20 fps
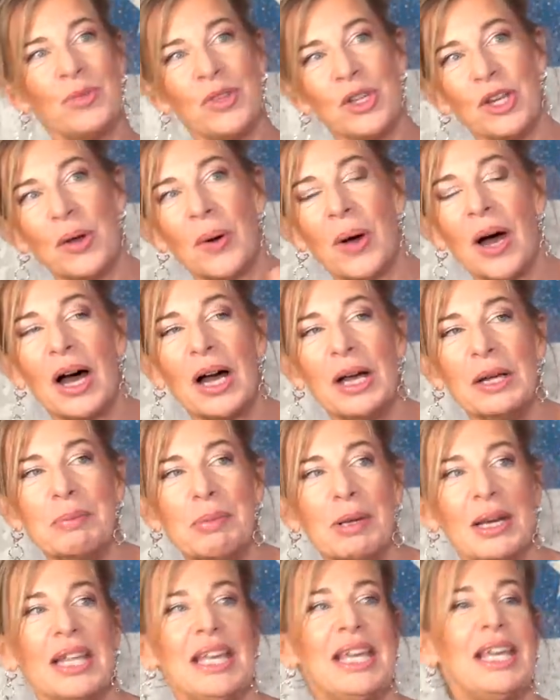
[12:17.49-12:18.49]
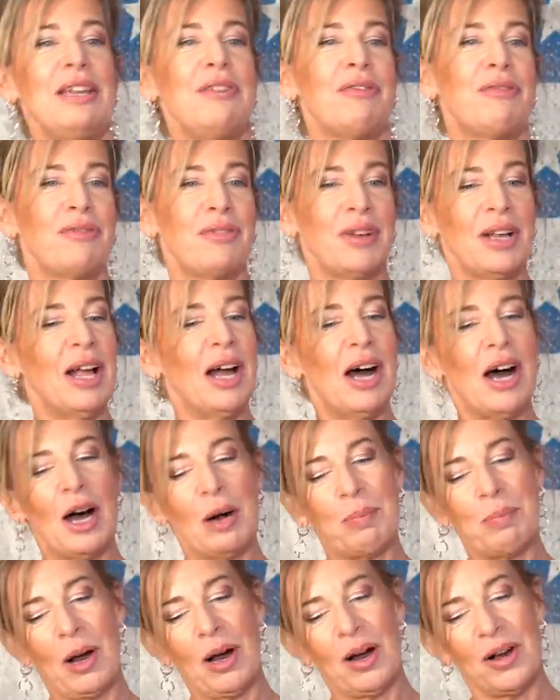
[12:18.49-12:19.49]
you know i believe
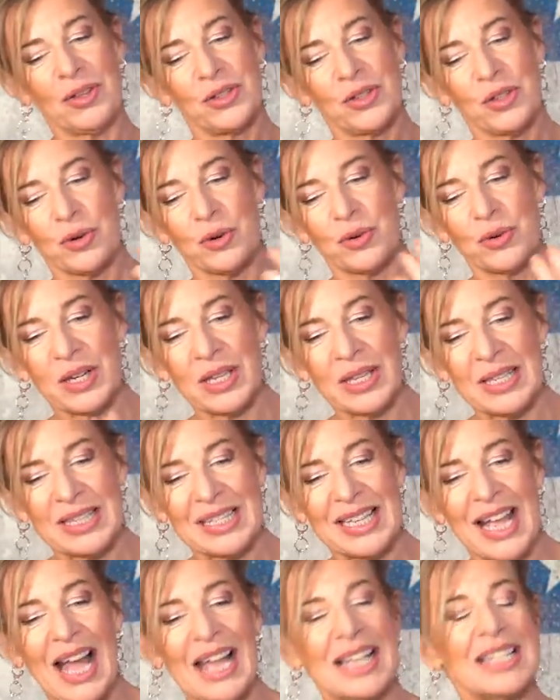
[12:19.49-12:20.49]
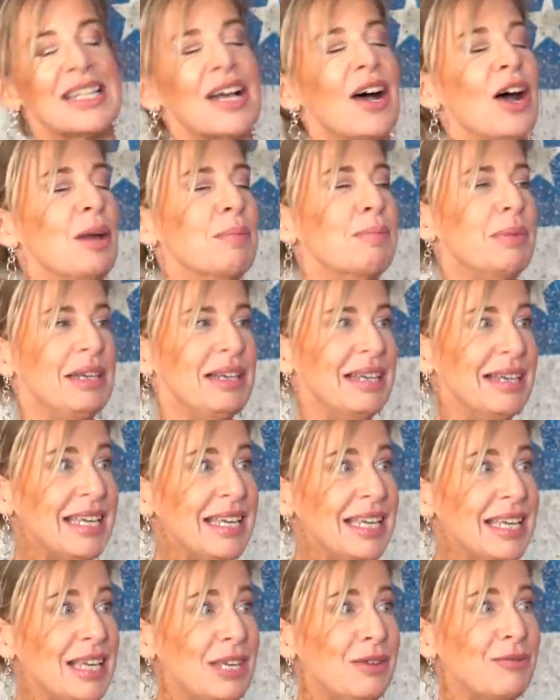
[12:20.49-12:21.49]
our paths are already set i
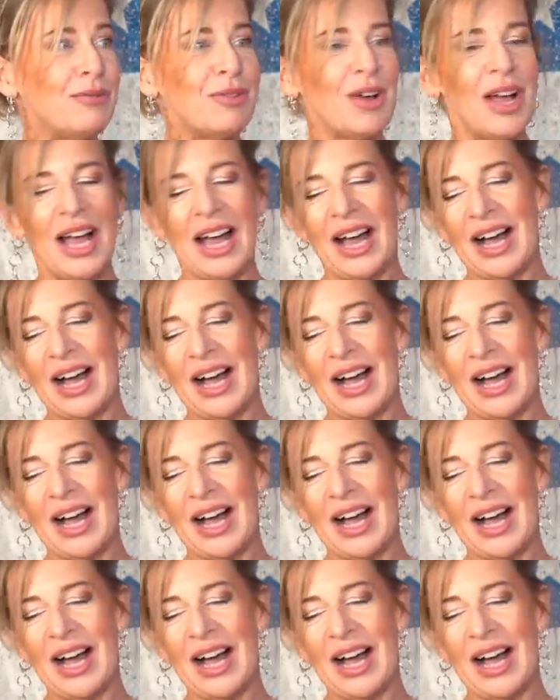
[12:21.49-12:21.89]
believe